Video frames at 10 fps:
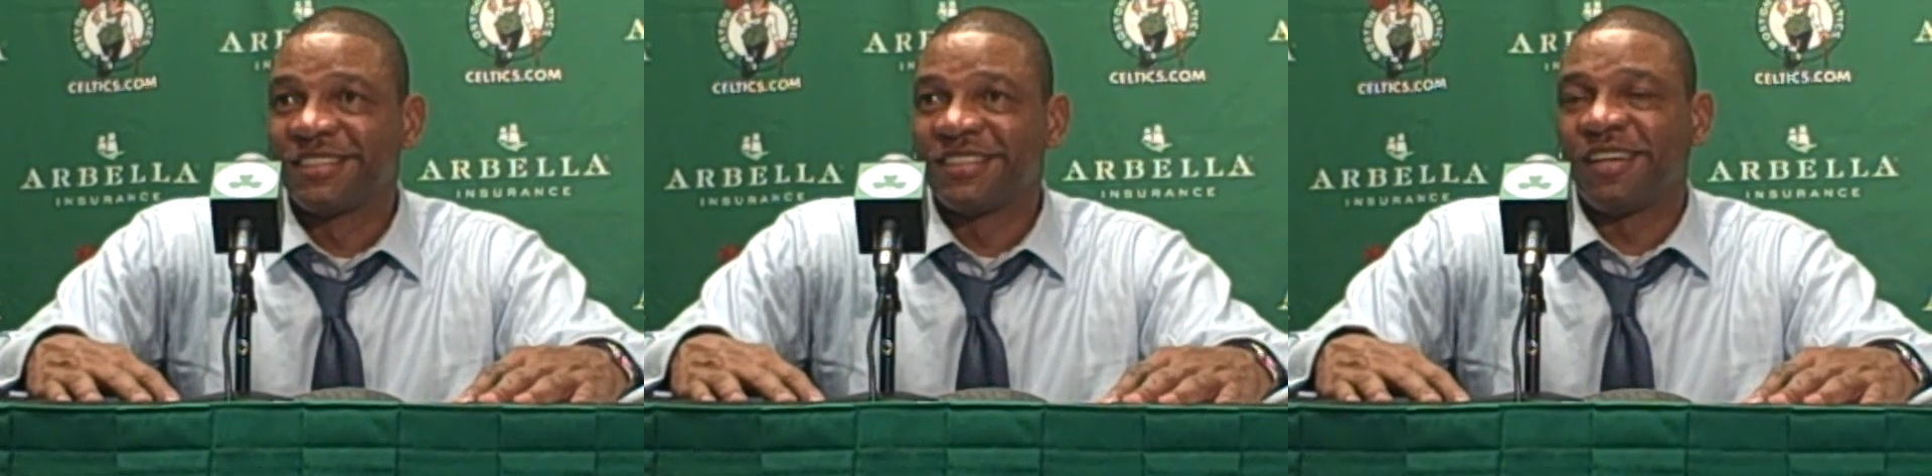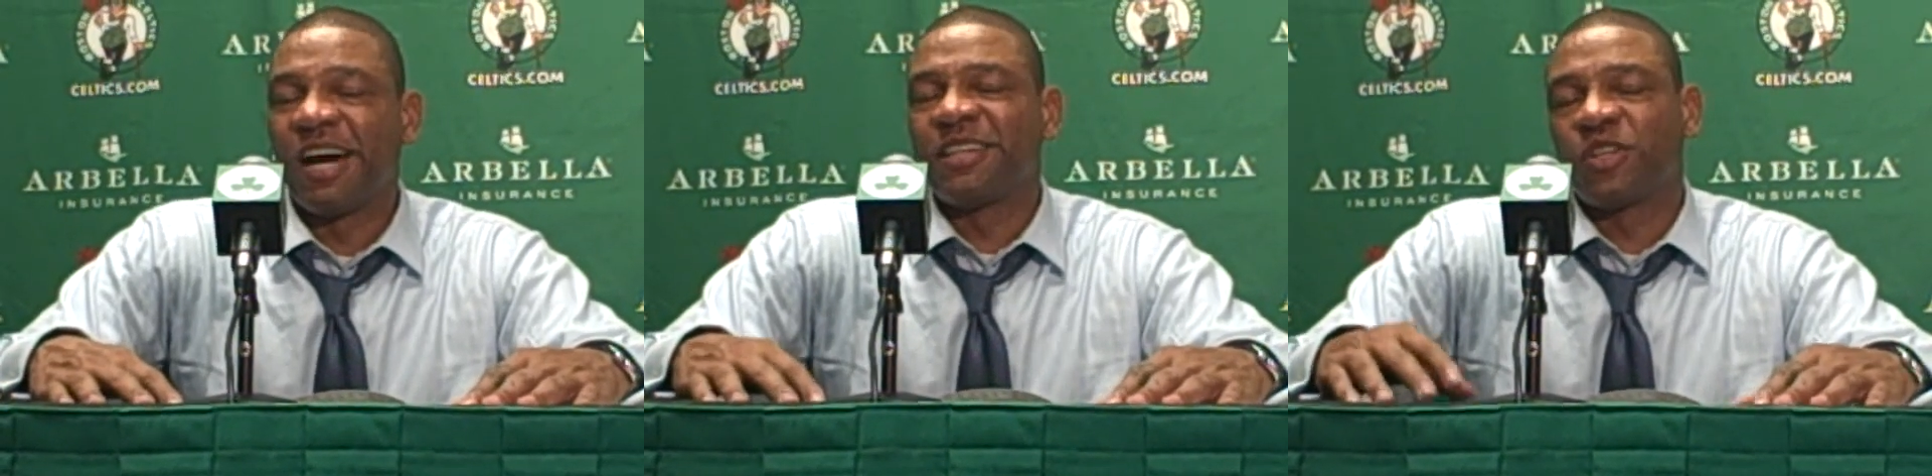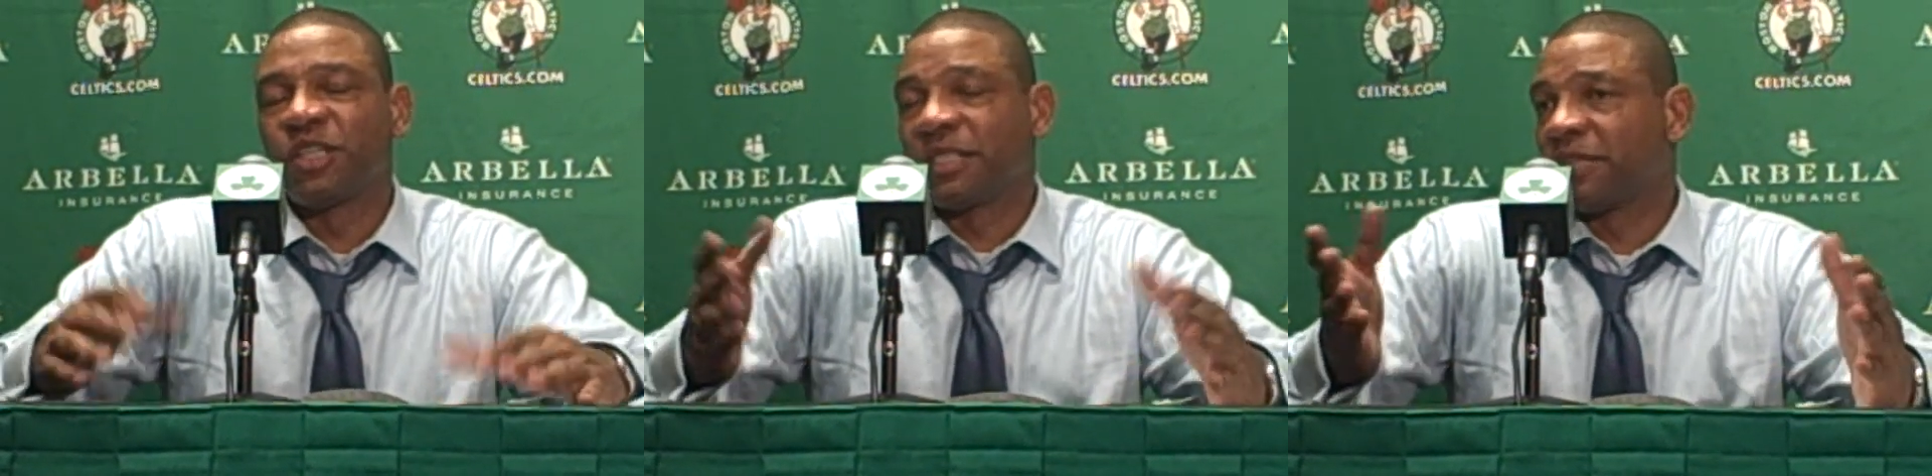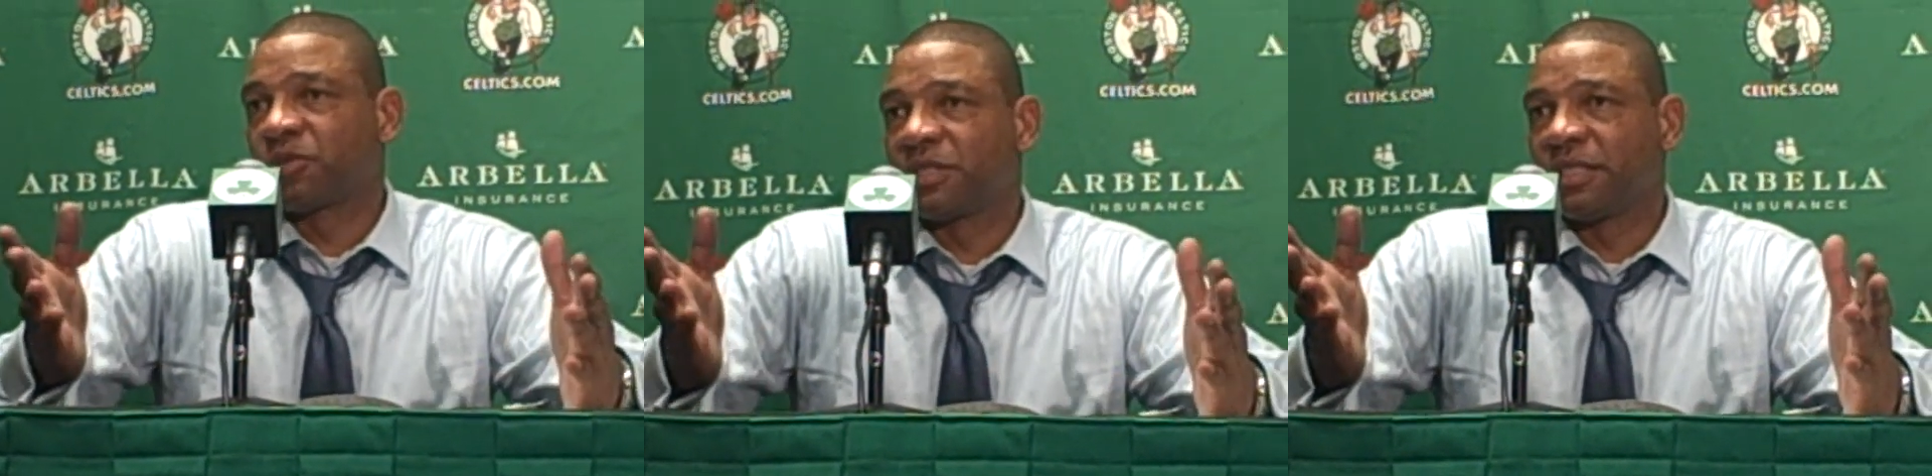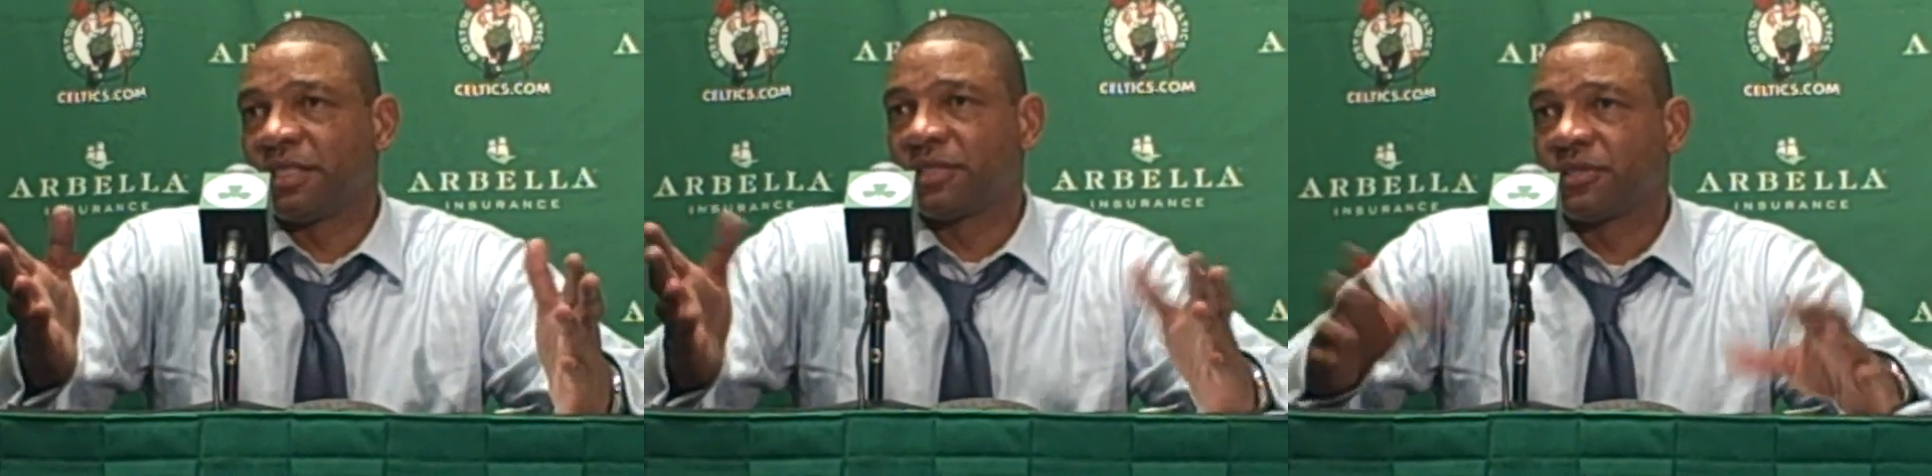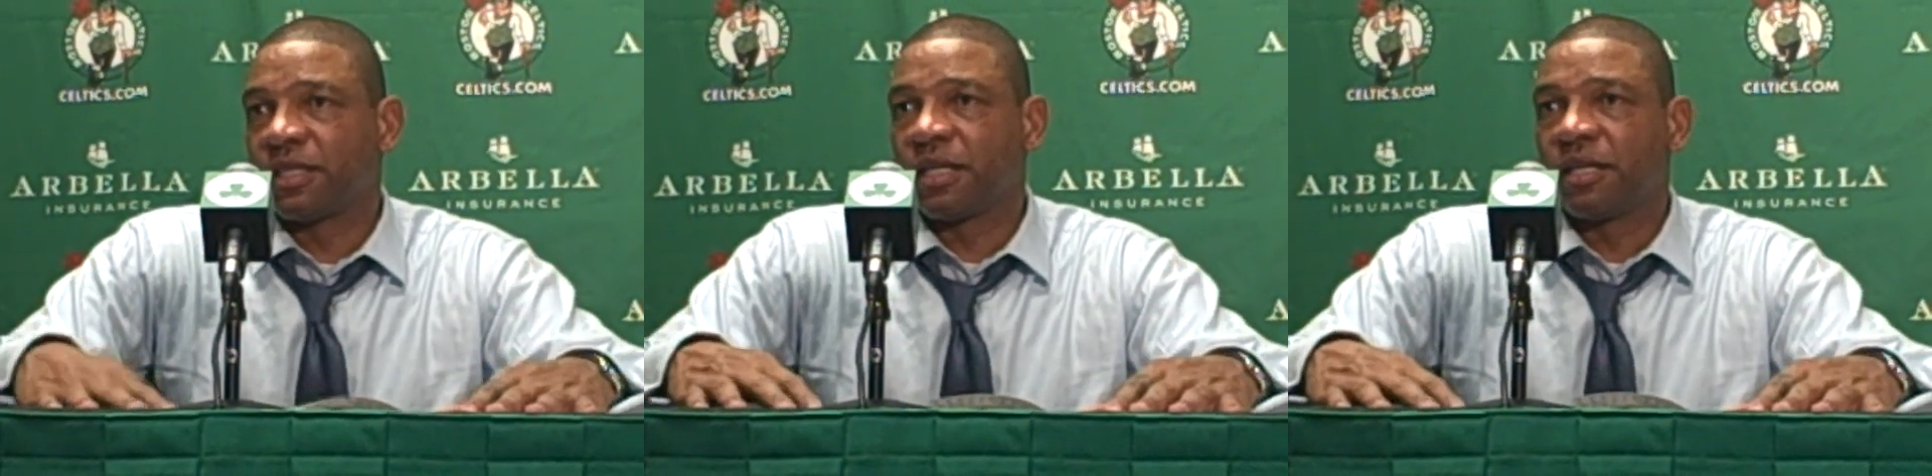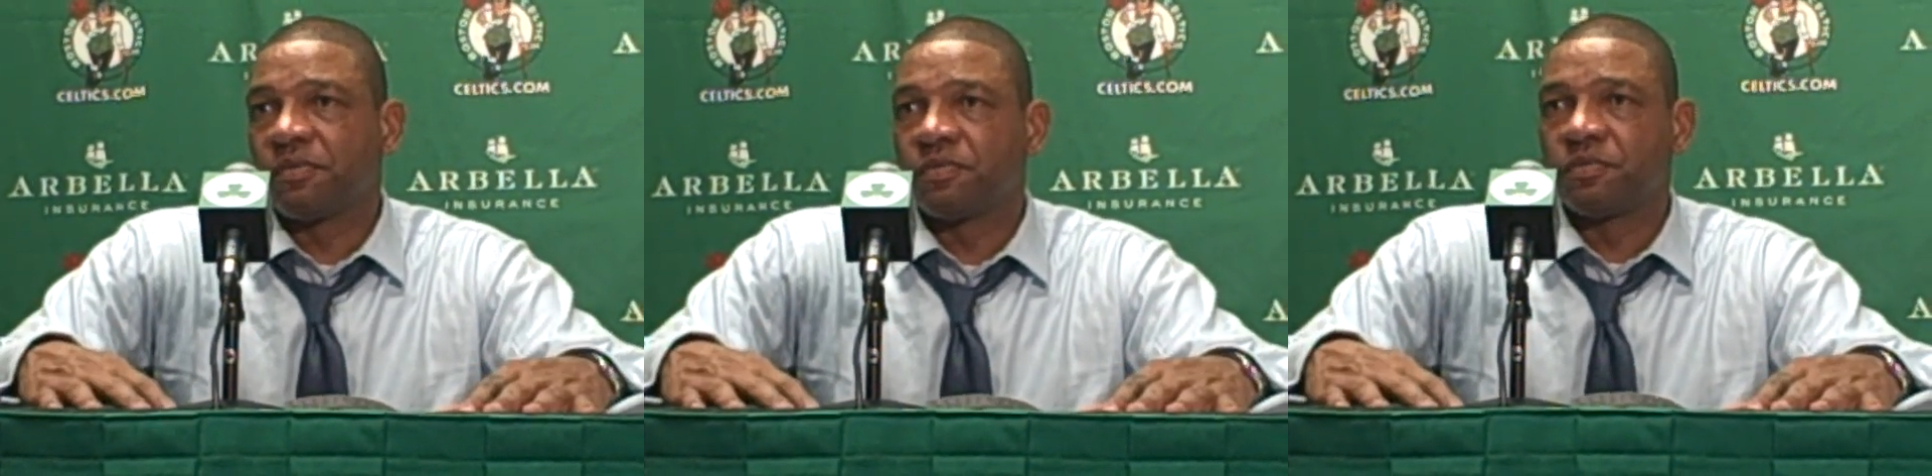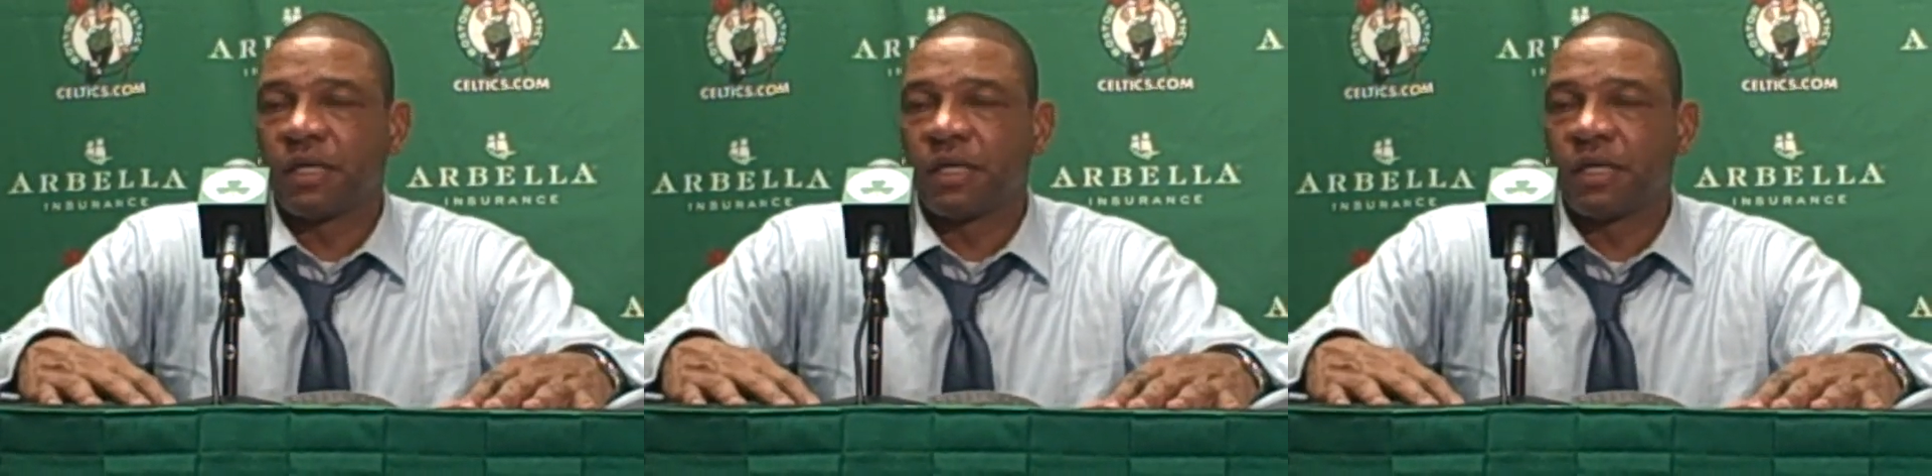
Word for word: You know, I think that's what it is. Um,